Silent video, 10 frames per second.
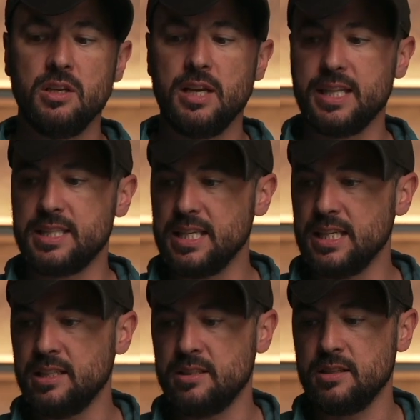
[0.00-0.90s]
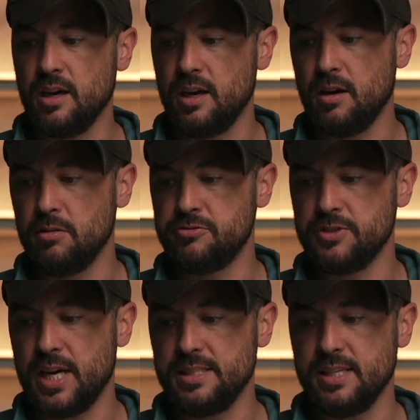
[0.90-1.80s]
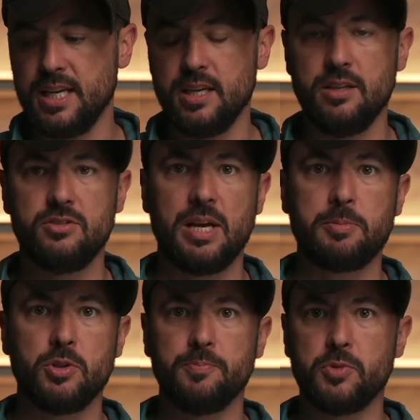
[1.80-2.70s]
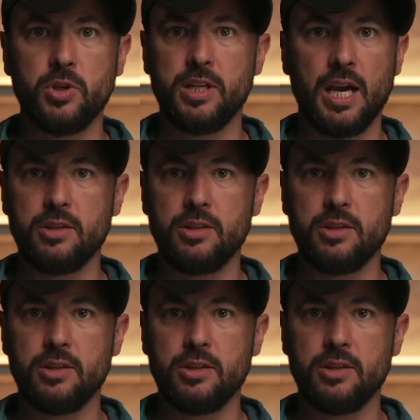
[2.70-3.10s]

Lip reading: at the end of Isaiah chapter 39,